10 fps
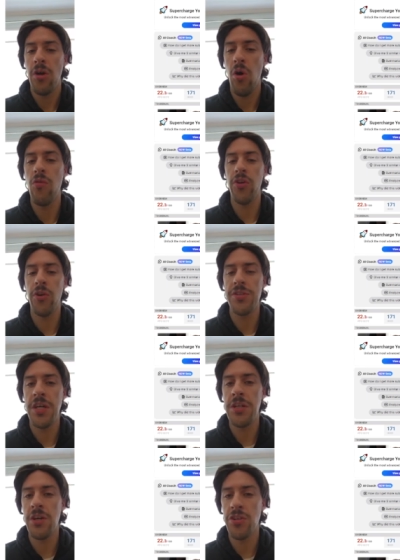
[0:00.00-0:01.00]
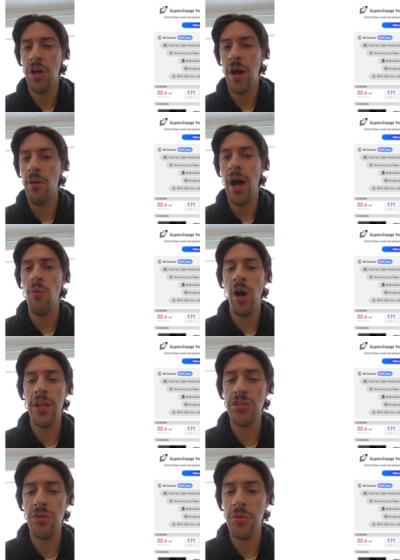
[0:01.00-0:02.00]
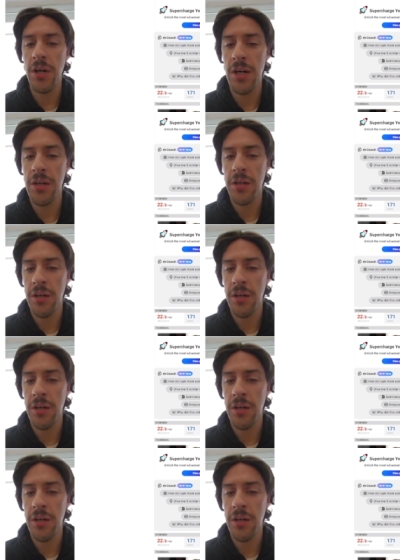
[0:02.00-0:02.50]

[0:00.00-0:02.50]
over 13 years ago. I, I wanted to uh,